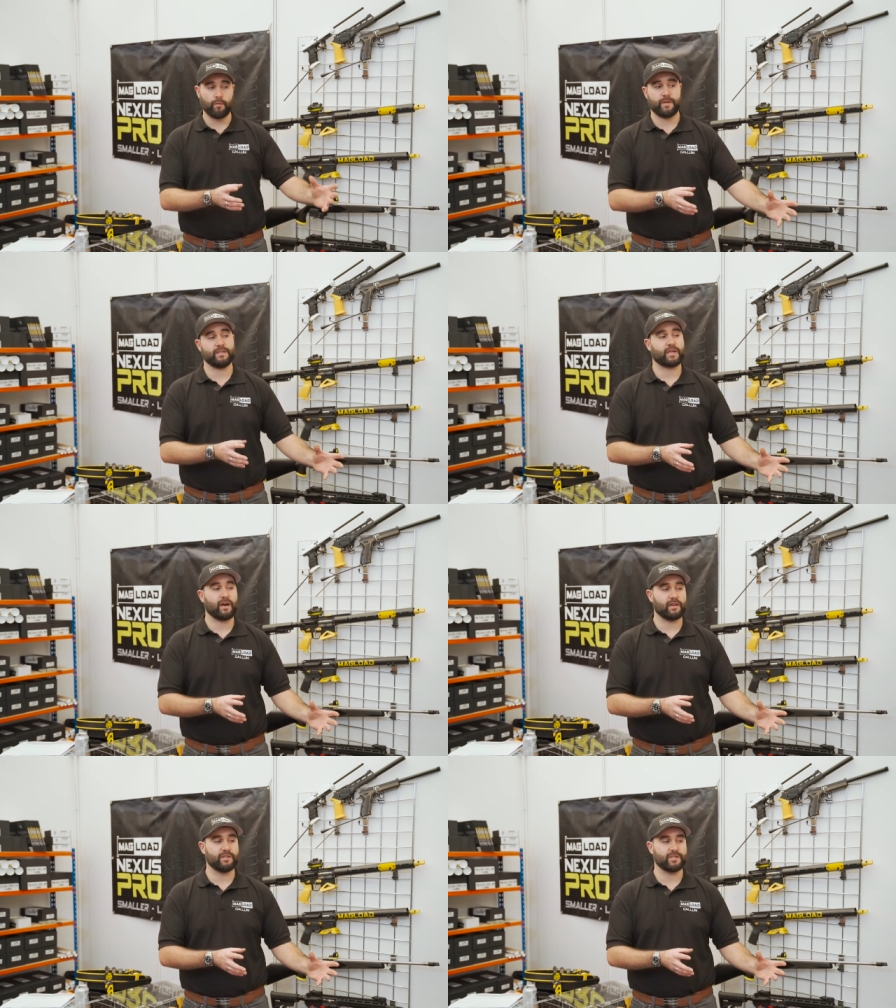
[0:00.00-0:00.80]
of these
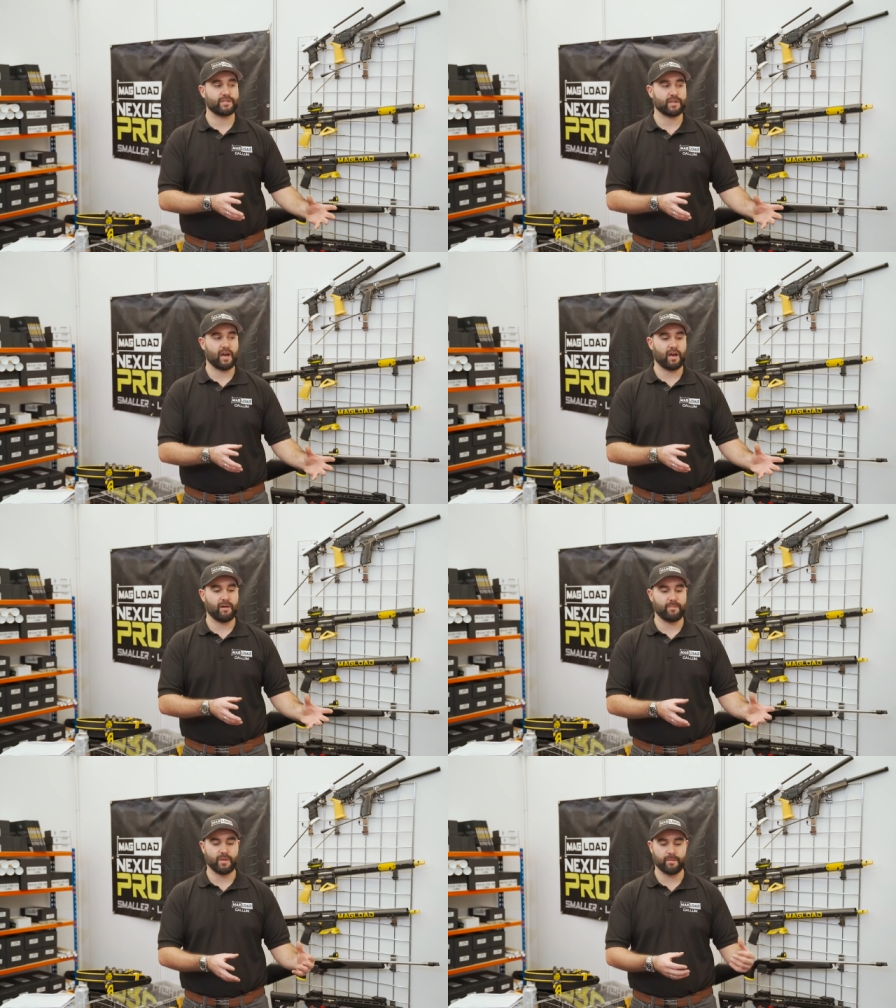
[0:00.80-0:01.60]
colours,
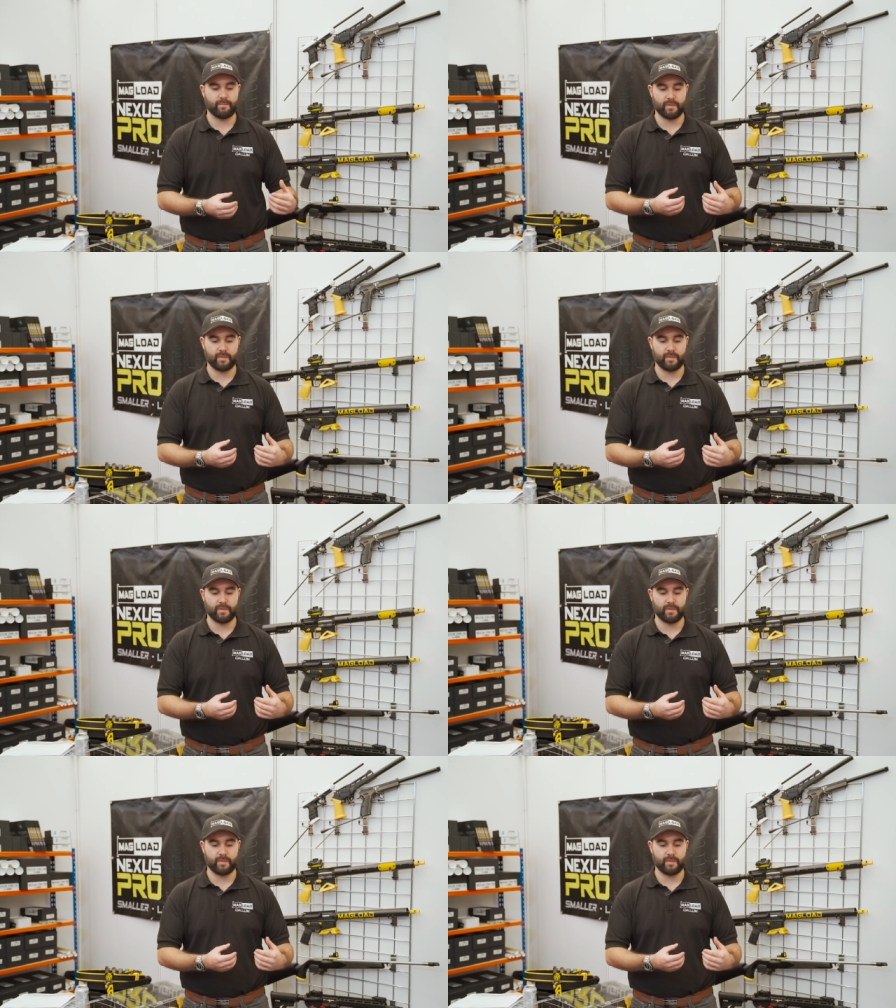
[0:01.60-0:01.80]
uh, the